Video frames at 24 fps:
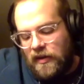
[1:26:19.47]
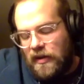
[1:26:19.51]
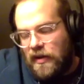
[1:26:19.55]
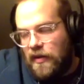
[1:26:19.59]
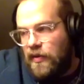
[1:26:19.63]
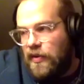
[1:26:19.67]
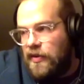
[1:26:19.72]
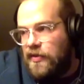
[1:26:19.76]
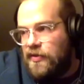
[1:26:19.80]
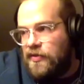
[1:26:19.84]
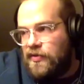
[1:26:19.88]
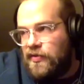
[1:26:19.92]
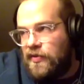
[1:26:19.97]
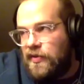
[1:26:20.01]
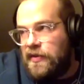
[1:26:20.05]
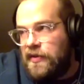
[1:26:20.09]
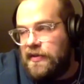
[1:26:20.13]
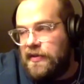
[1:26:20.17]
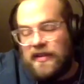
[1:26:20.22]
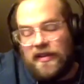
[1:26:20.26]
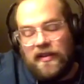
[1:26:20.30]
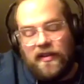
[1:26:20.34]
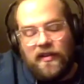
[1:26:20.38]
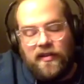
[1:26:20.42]

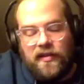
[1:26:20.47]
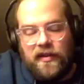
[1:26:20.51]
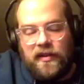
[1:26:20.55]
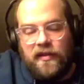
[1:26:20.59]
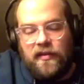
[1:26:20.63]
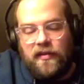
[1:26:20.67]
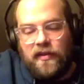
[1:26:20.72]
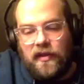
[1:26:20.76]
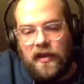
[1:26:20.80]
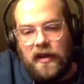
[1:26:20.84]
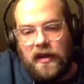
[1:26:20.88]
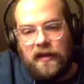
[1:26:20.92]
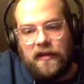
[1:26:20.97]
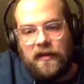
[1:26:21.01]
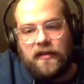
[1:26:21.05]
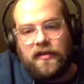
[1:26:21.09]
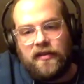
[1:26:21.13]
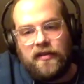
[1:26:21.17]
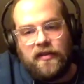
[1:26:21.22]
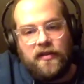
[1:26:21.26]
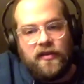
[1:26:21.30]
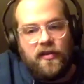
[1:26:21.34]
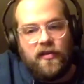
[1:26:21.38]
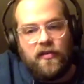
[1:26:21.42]
intrinsically linked
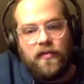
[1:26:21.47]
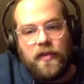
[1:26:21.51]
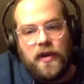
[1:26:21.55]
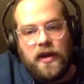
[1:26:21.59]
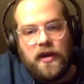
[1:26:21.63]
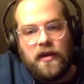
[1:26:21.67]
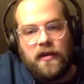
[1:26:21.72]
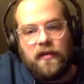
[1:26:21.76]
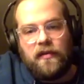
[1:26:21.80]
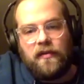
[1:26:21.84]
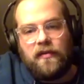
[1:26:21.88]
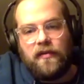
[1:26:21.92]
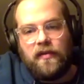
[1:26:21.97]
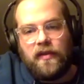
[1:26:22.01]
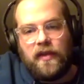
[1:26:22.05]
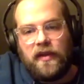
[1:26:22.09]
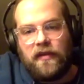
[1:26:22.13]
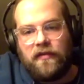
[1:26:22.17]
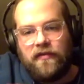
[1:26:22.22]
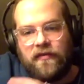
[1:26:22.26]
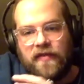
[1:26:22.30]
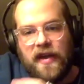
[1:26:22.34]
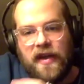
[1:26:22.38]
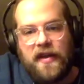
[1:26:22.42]
to my like
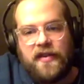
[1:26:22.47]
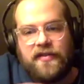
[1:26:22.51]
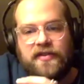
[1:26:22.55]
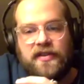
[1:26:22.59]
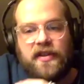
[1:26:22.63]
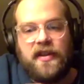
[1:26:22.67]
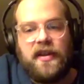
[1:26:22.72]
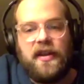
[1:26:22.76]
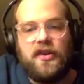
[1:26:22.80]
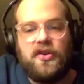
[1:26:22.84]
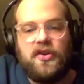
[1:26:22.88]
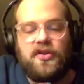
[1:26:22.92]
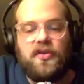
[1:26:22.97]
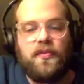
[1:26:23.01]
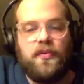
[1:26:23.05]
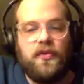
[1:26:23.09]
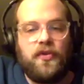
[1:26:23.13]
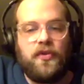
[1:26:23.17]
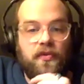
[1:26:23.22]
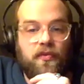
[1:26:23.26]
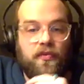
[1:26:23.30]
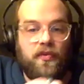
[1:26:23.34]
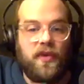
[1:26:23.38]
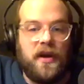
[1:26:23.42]
fascination with
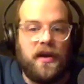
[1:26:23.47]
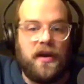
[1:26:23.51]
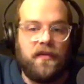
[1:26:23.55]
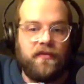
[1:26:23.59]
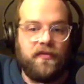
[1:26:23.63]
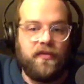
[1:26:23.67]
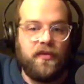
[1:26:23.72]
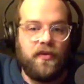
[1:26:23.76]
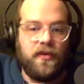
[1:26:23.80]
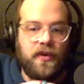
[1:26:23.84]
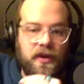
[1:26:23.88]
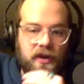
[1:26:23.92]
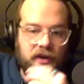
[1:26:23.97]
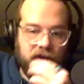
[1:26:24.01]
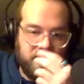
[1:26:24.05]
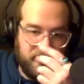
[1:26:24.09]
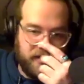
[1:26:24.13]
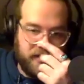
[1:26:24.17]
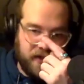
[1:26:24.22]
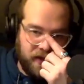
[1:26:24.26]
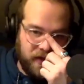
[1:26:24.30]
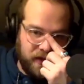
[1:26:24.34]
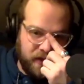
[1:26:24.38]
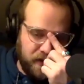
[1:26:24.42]
the
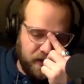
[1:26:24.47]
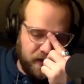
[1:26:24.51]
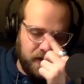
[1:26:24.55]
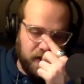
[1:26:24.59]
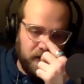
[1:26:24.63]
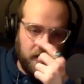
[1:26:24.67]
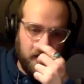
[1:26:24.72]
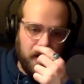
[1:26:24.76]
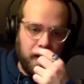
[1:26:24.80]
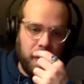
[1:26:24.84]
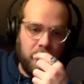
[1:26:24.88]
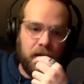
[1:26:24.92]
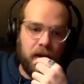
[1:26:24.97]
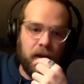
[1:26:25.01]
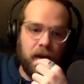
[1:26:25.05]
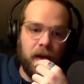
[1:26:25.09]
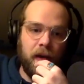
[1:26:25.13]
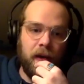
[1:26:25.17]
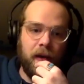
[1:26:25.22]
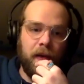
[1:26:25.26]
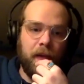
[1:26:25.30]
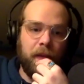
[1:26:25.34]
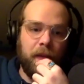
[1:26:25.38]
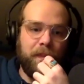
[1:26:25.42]
rainforest.
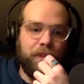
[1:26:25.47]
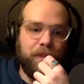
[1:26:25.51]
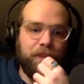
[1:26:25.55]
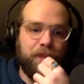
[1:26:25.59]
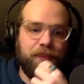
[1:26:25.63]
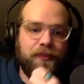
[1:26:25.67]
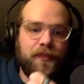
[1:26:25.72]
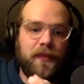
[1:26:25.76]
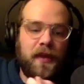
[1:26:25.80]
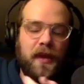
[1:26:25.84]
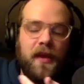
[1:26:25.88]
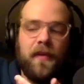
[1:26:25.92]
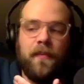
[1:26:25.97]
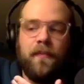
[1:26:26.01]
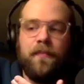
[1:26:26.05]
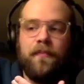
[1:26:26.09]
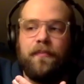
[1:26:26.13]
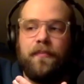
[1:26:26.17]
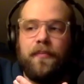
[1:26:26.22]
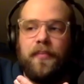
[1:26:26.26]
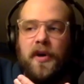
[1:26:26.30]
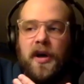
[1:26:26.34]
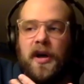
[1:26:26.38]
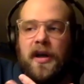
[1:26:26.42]

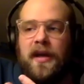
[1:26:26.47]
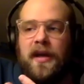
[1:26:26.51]
But